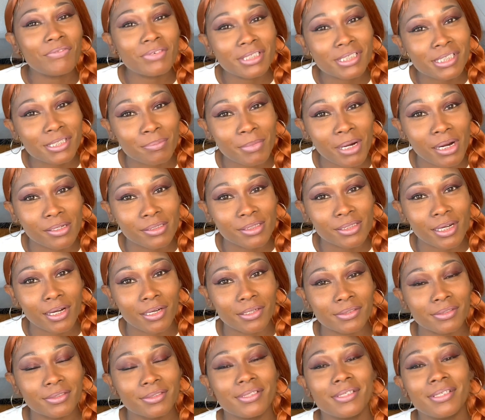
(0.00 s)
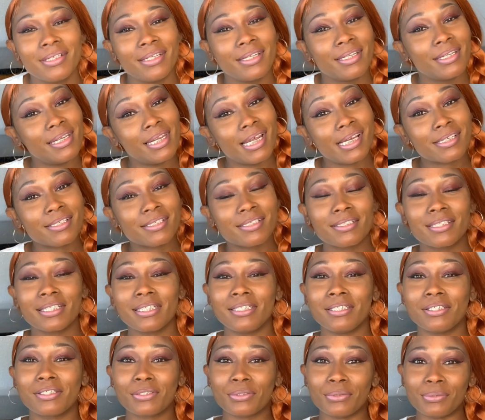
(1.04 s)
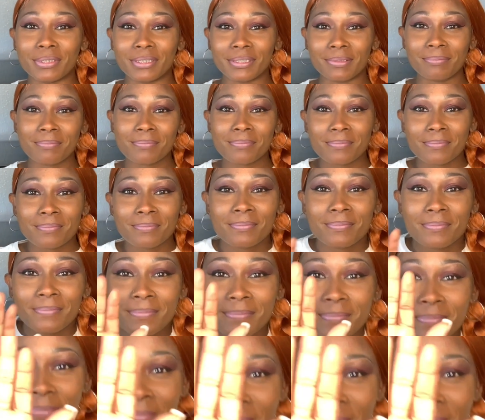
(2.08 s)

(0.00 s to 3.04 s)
of the small talk. Let's just get into it.